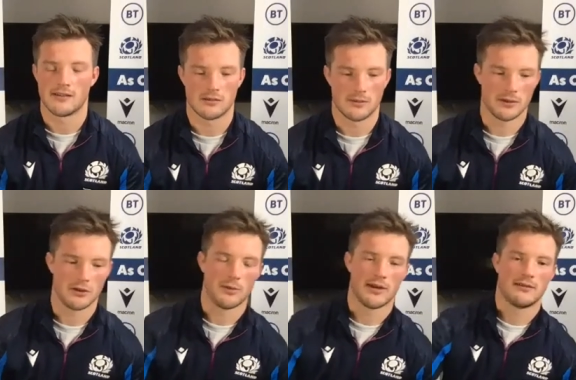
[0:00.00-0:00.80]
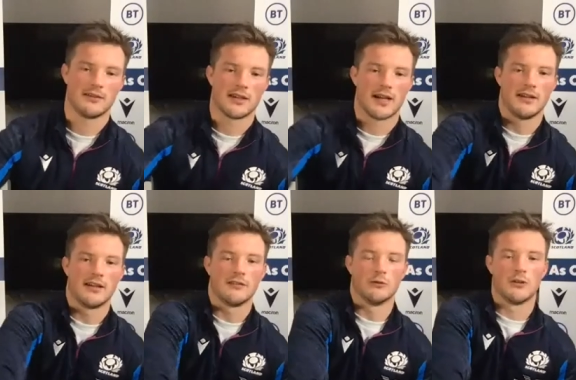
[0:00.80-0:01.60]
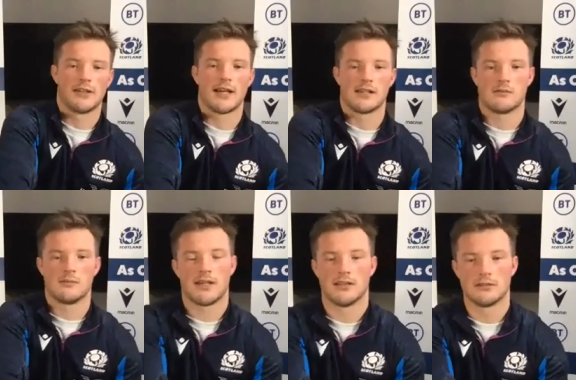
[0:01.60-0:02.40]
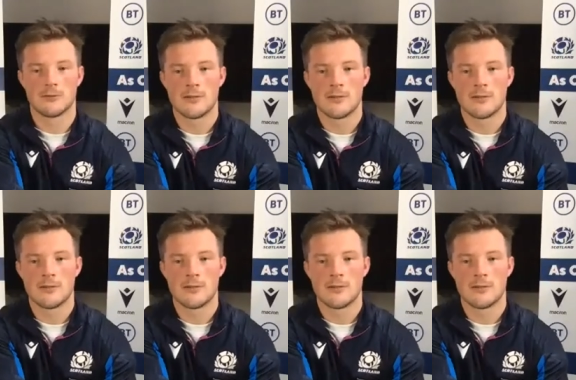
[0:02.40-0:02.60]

so we knew we had to kind of roll the dice a bit and